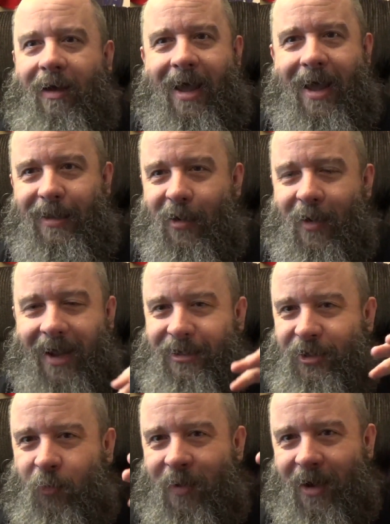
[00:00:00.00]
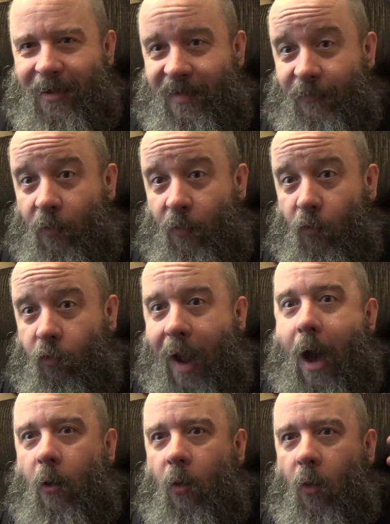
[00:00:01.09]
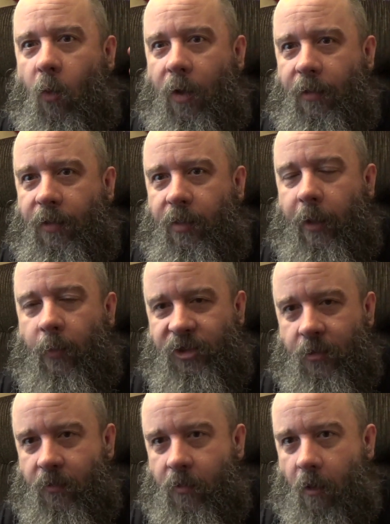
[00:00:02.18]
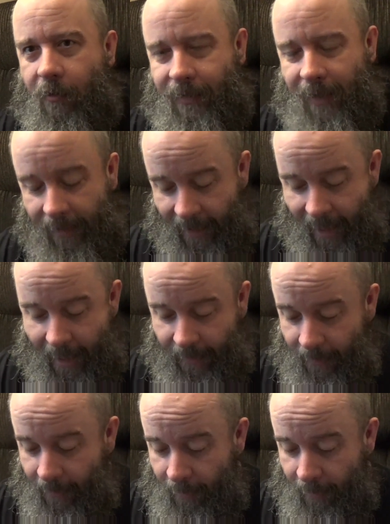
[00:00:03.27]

And, you know, I just went a different route with the original guard that I had.